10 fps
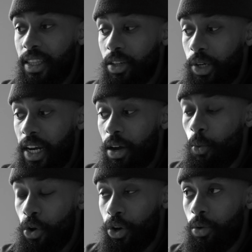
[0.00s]
they're gonna
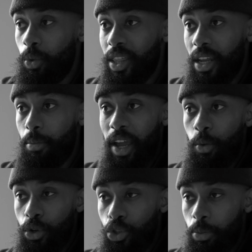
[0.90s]
work within my
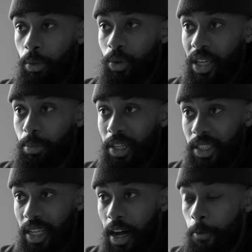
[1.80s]
wardrobe and within my
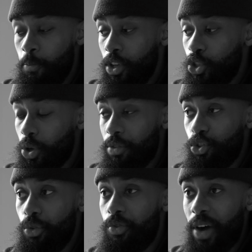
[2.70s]
style. So if
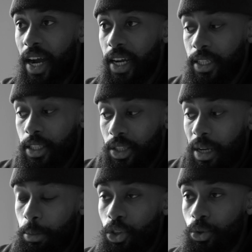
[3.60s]
you find
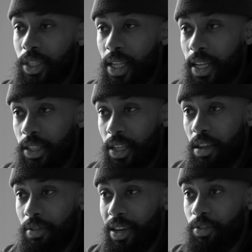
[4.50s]
some of those things, and
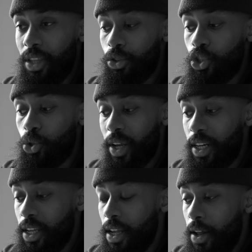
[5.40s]
even if they're
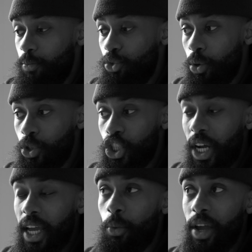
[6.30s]
trendy, don't
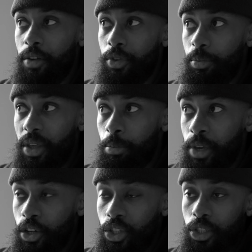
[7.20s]
shy away from them
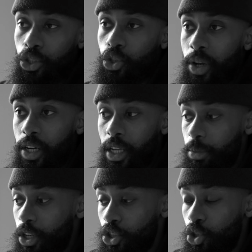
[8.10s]
because they're trending,
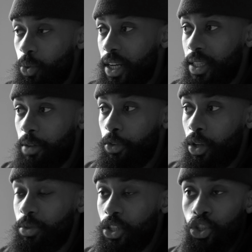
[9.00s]
because you want to
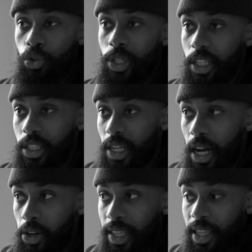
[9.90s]
develop this unique
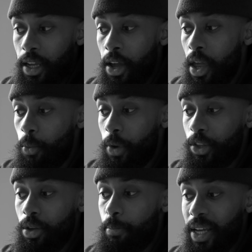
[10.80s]
style. I think one of
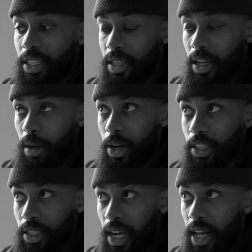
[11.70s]
the best thing about
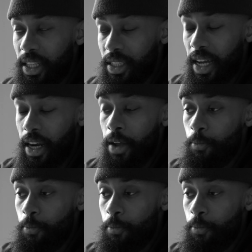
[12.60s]
style is that